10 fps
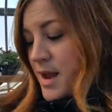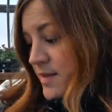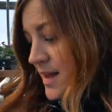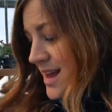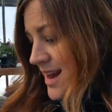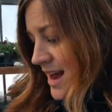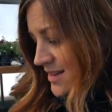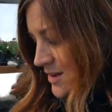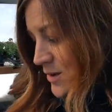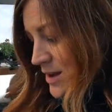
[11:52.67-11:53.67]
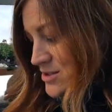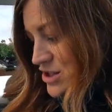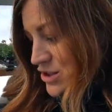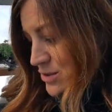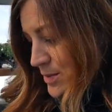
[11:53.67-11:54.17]
and then I think what I'll
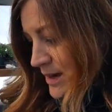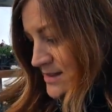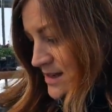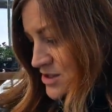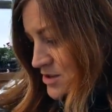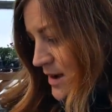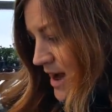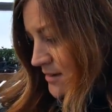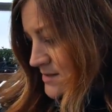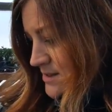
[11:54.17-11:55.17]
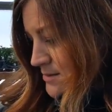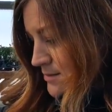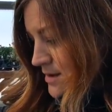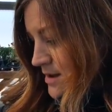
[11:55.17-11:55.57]
do, because I do have some